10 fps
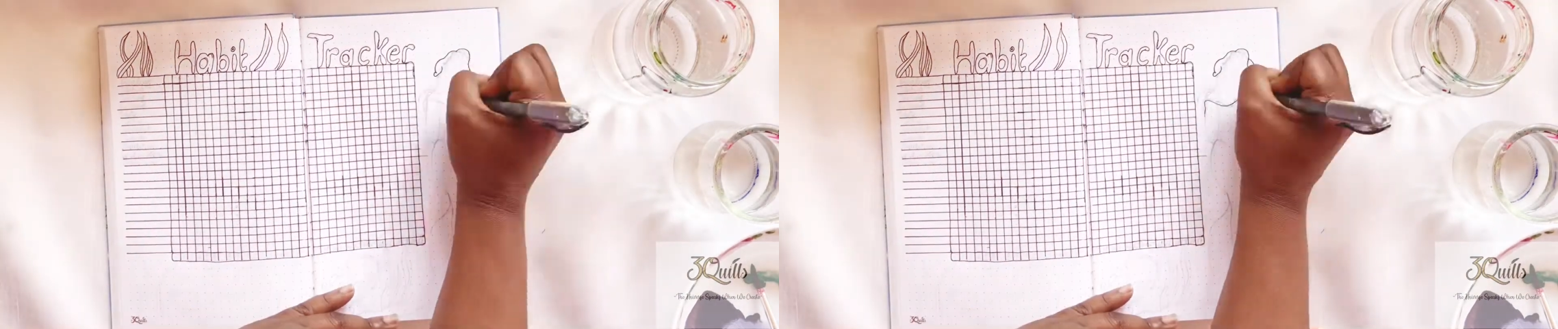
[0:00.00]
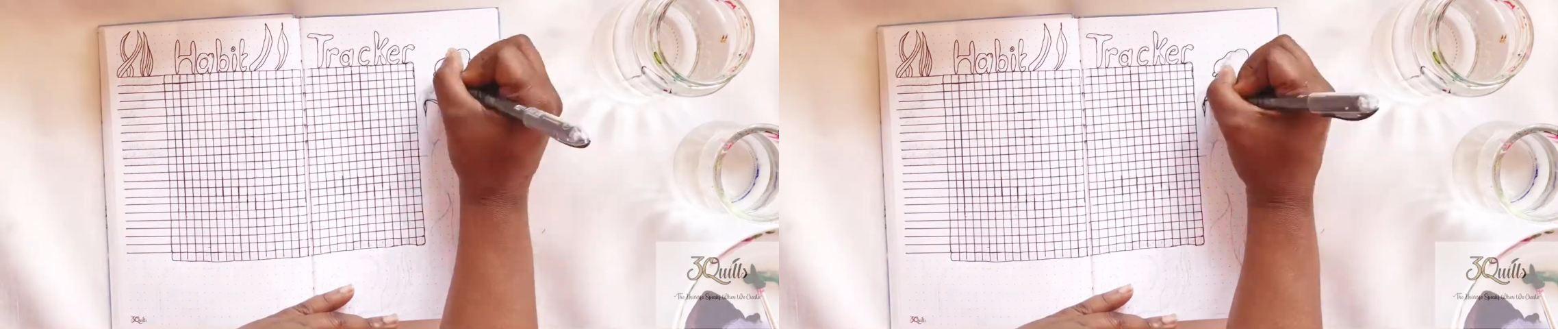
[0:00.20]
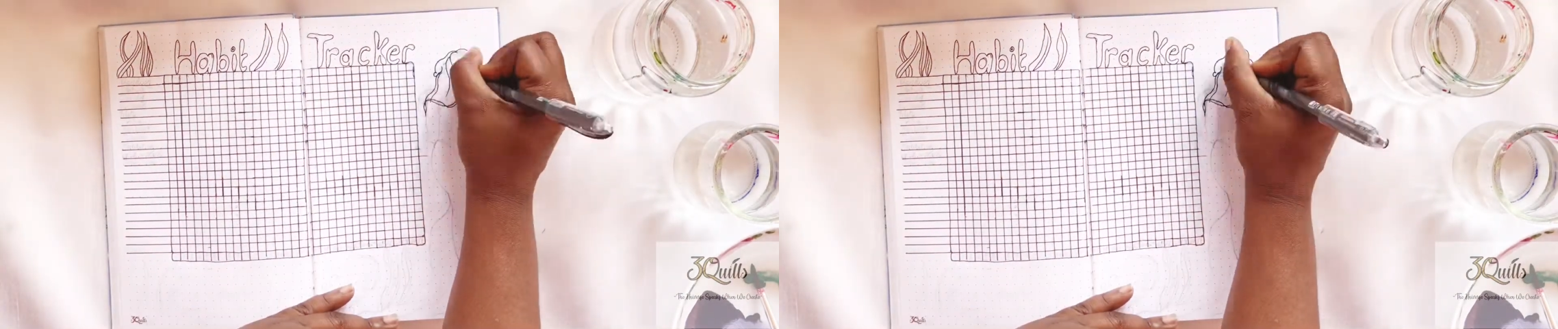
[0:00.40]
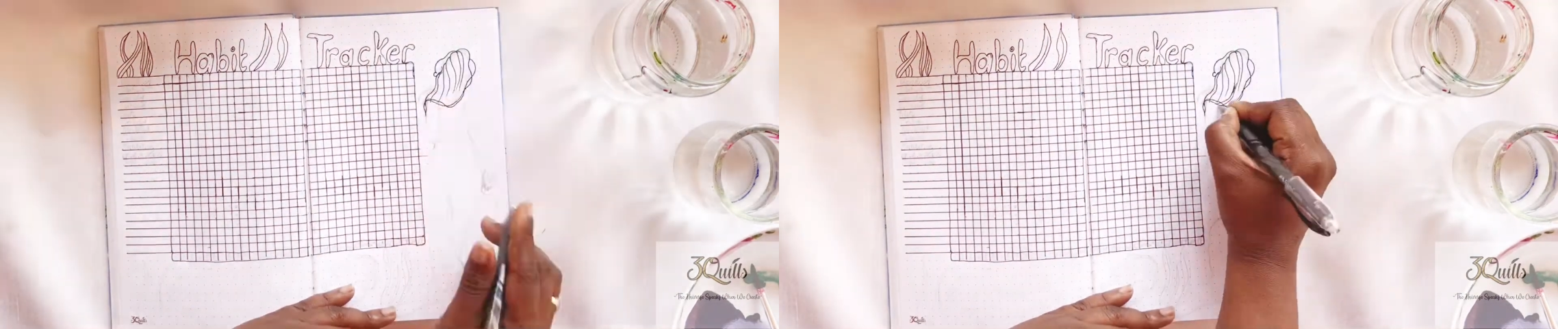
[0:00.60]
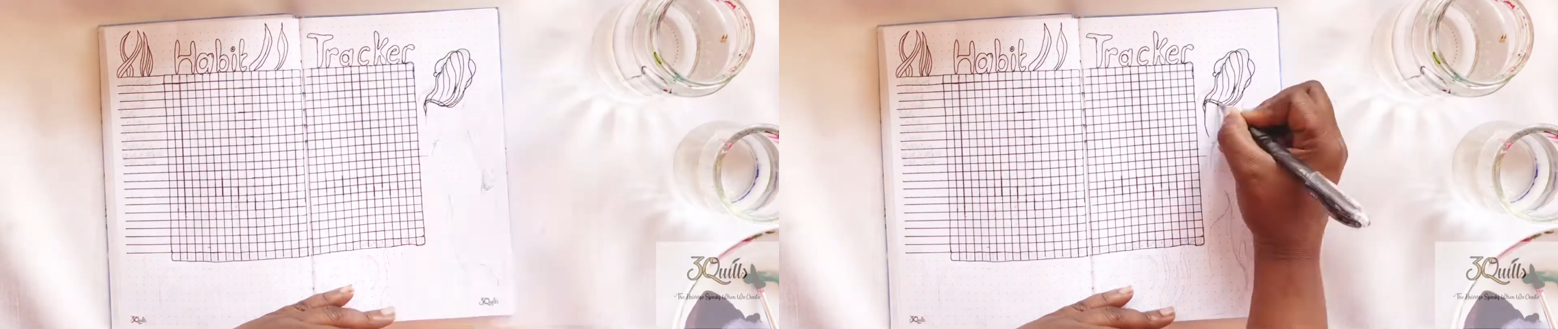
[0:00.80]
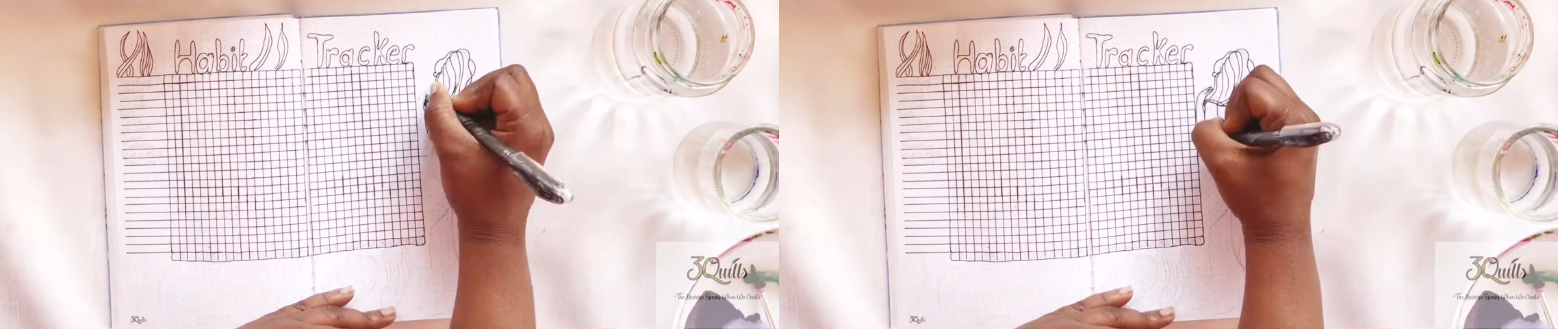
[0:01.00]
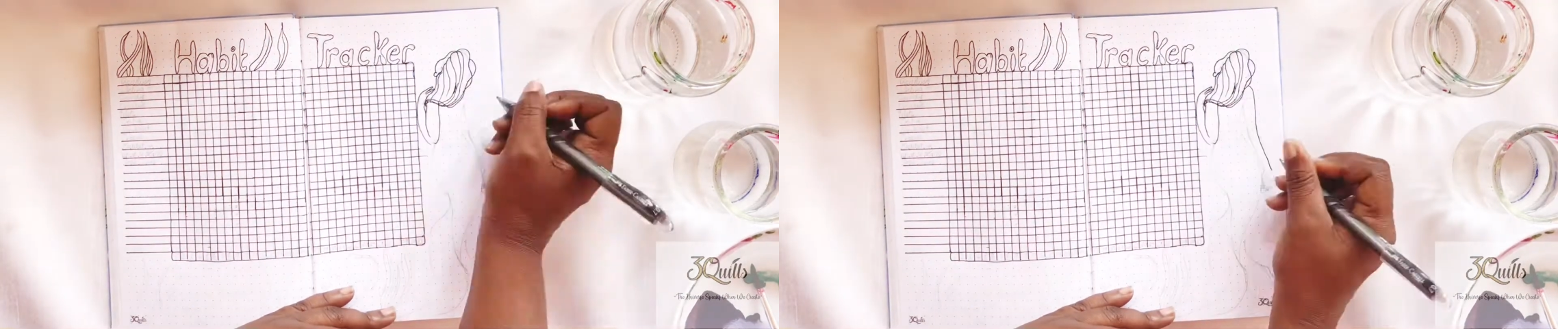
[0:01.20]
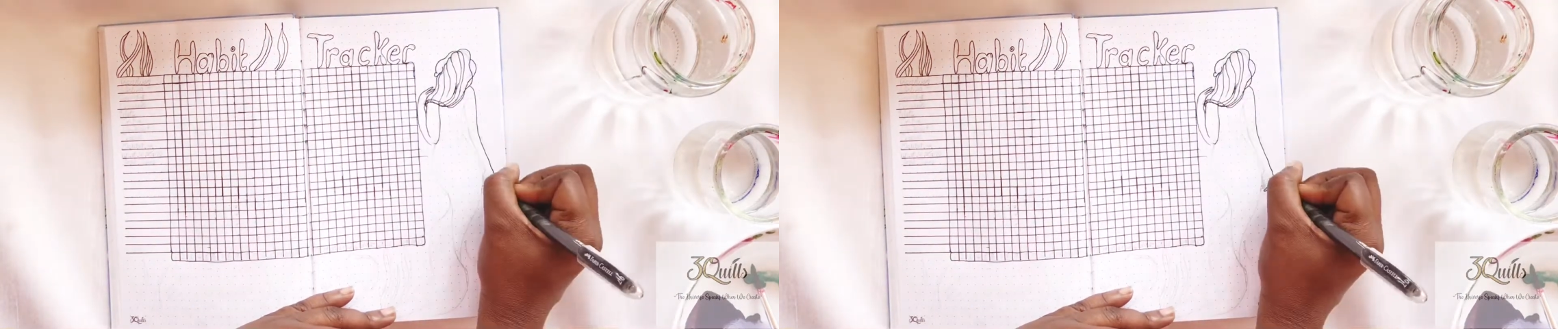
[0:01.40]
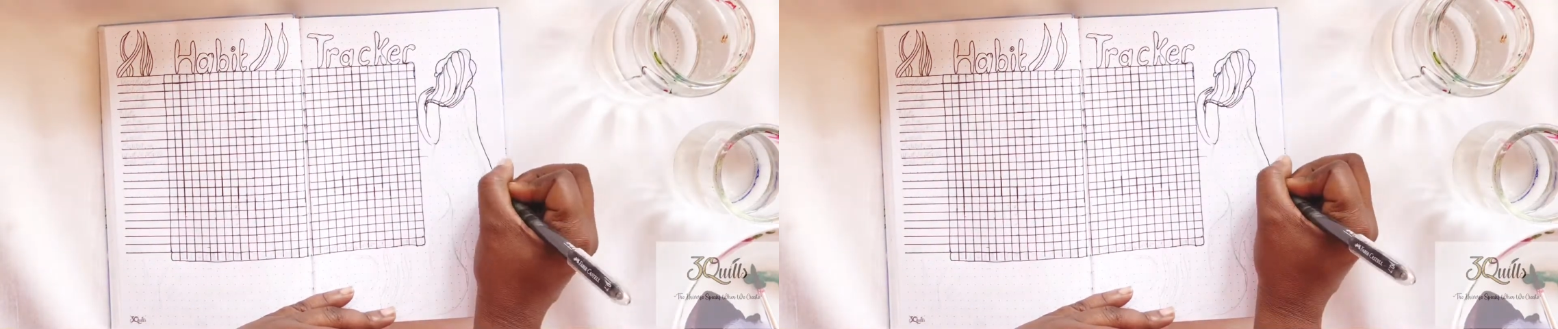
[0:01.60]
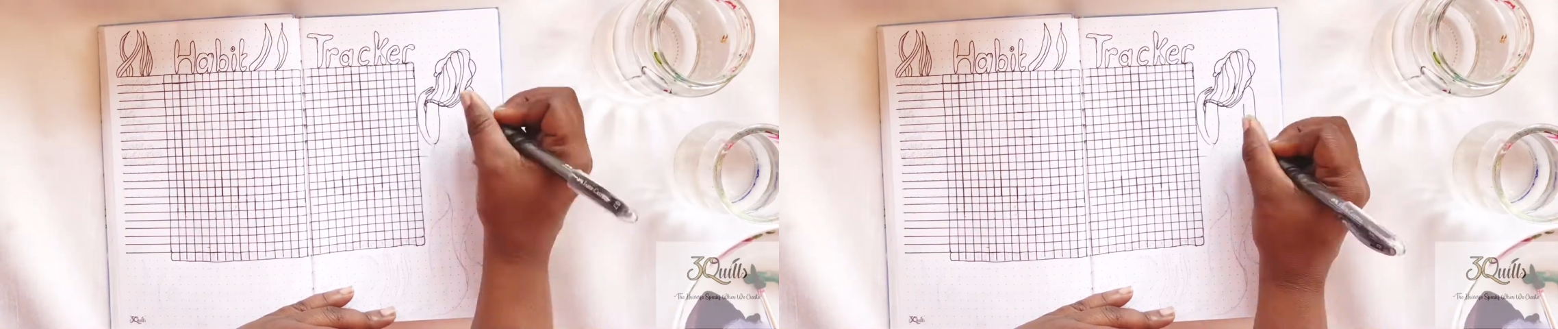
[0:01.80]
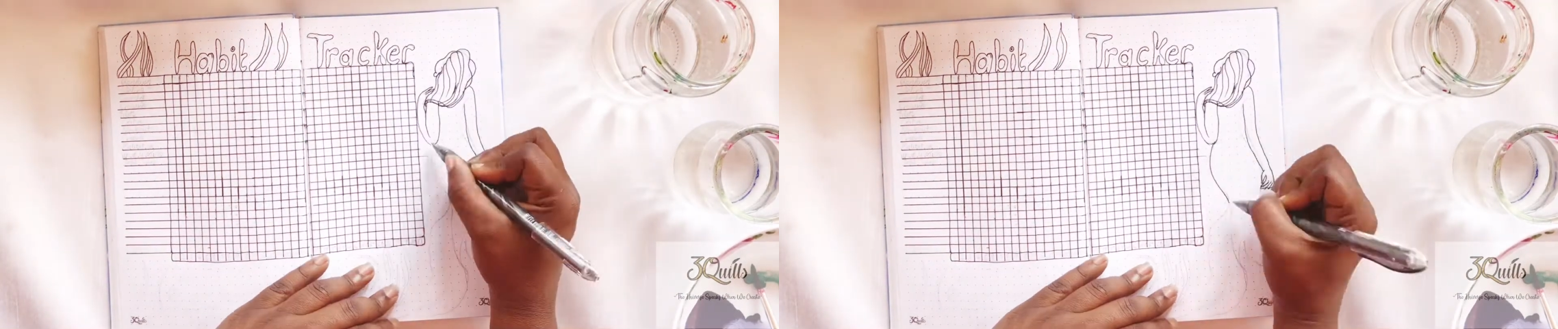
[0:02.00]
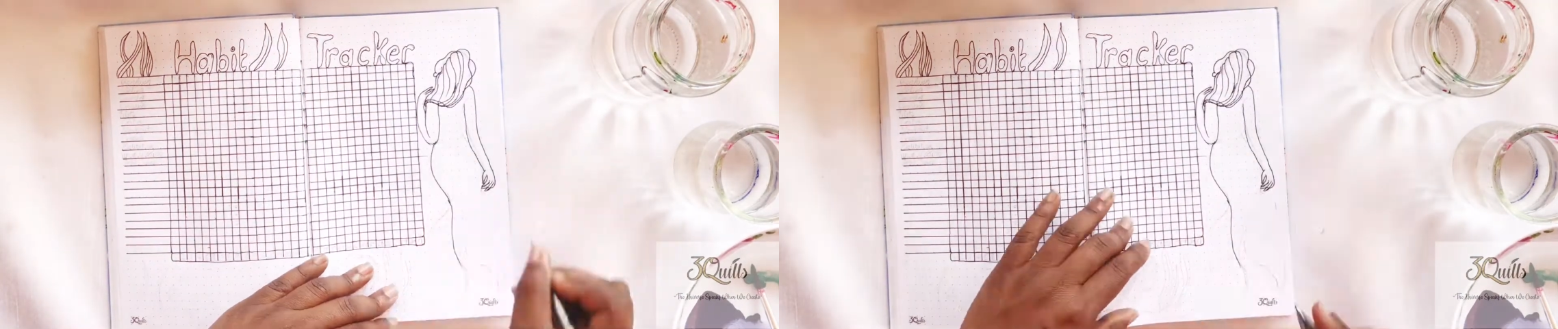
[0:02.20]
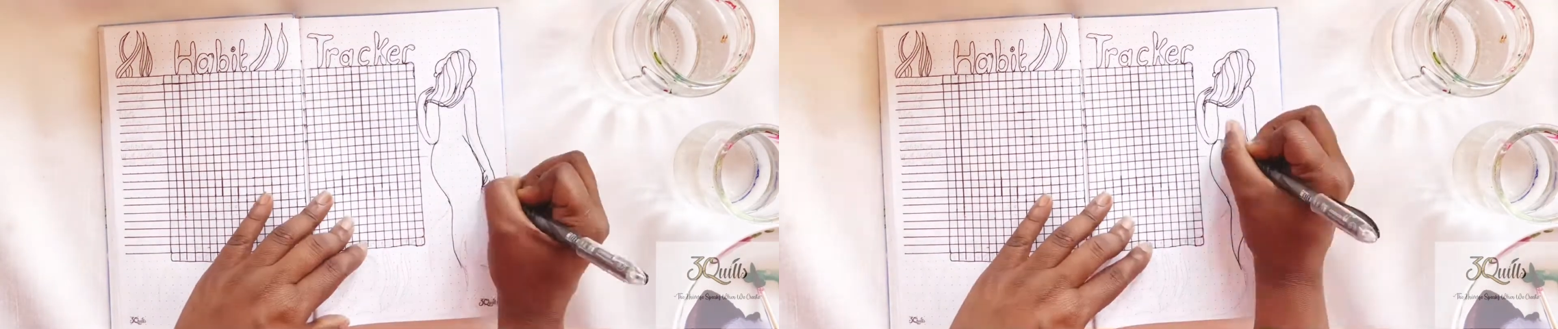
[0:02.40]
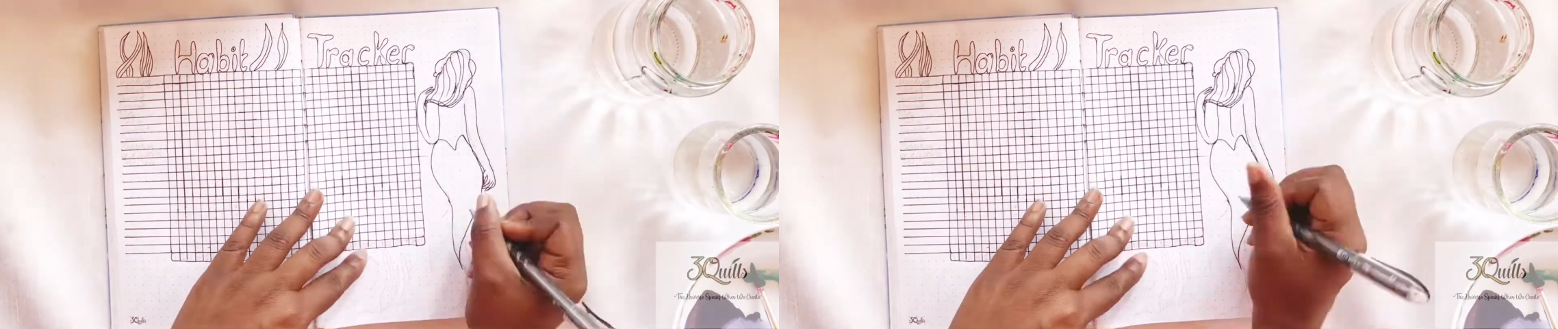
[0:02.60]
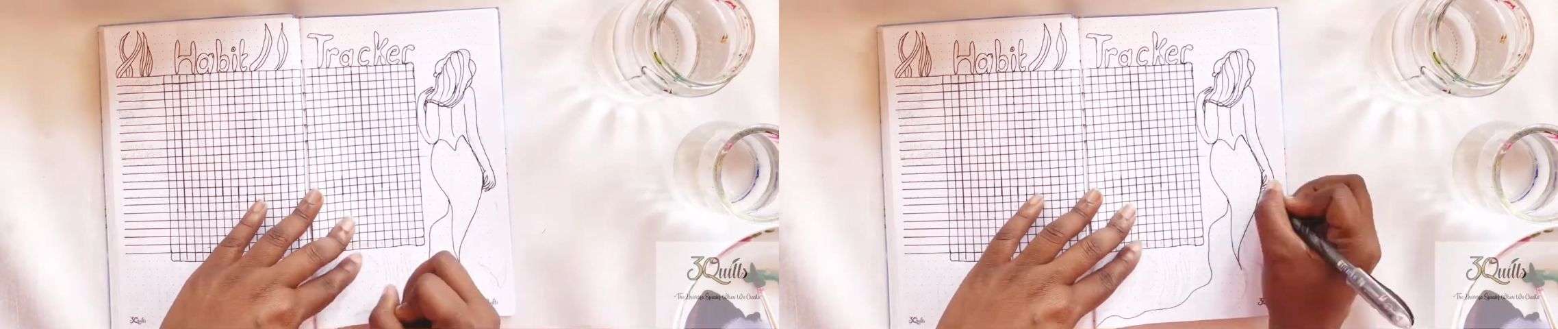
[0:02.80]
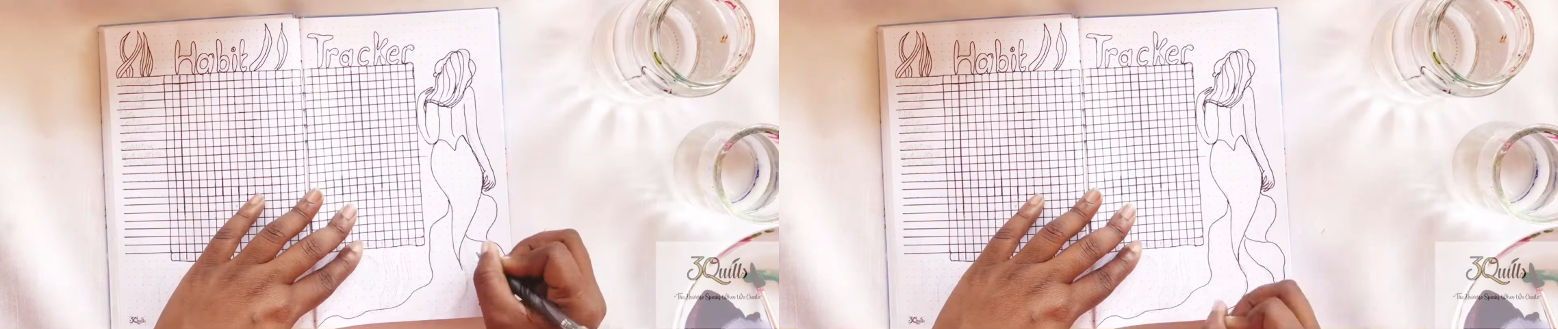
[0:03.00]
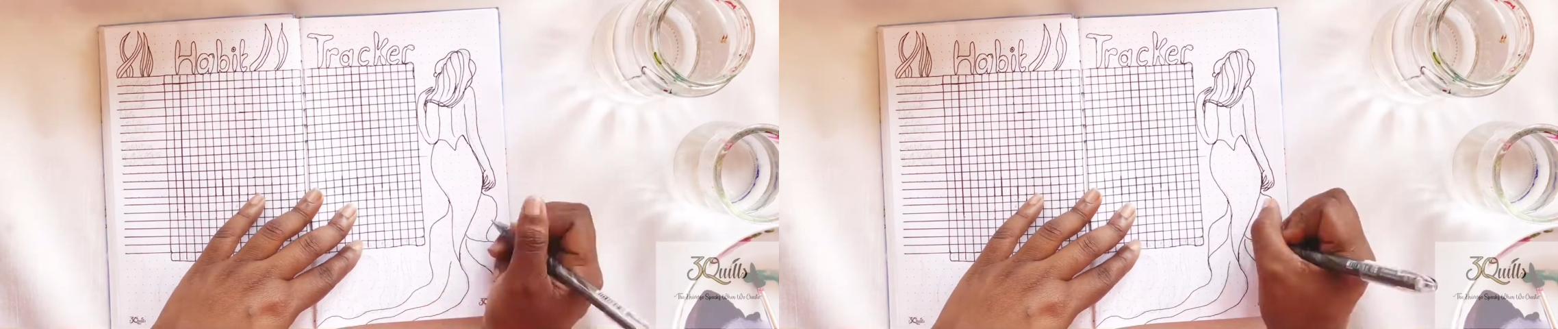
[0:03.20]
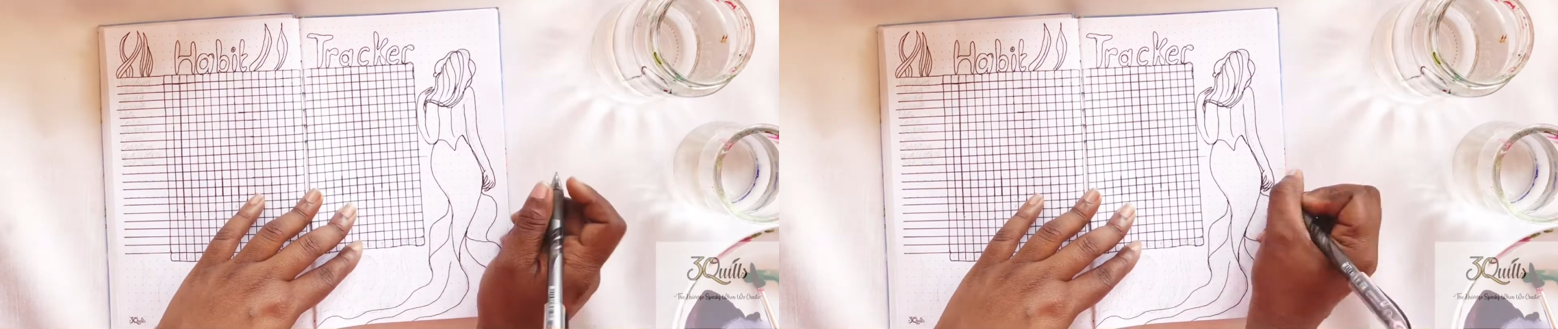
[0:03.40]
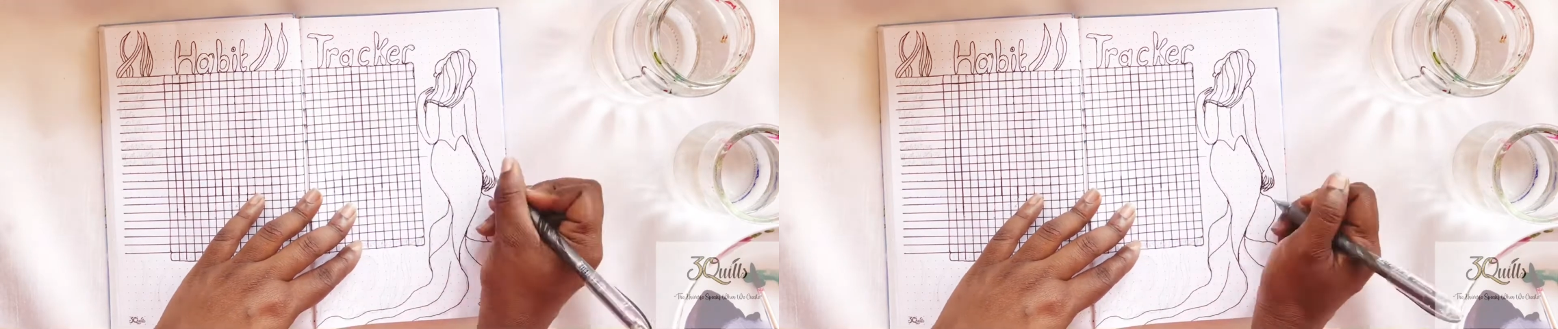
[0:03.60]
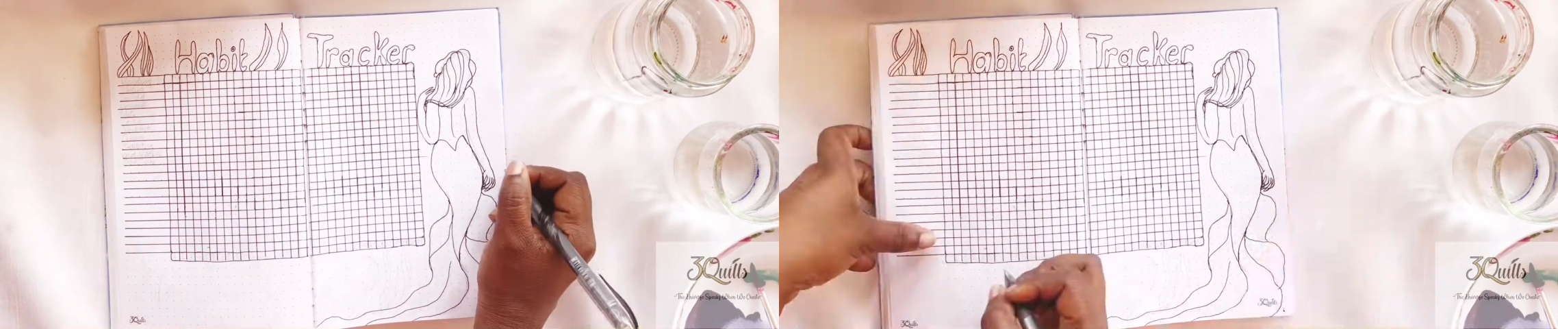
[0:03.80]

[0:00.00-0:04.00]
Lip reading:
No face is visible, so there are no lips to read.